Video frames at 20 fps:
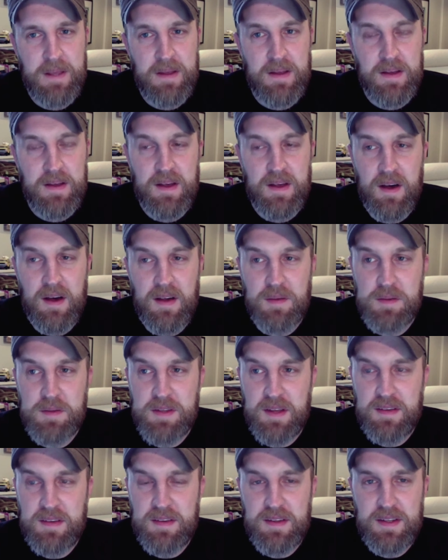It was
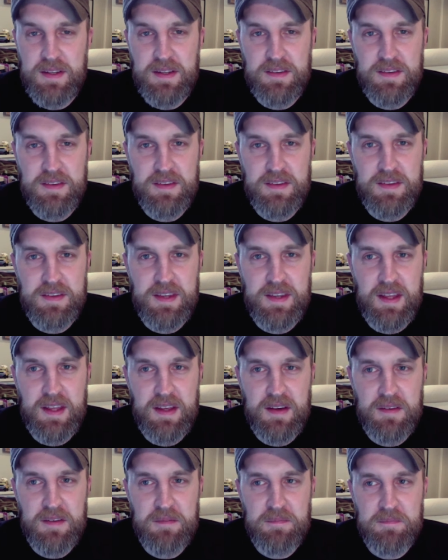actually interesting.
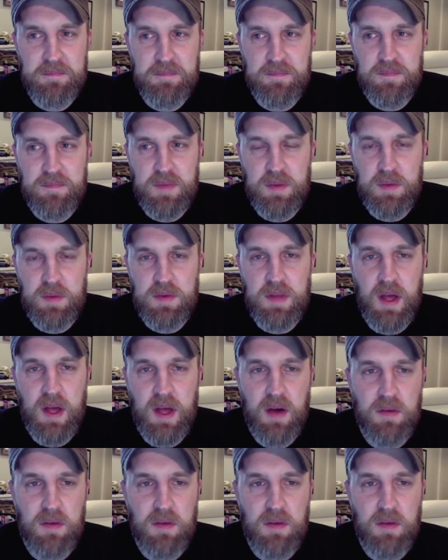It was out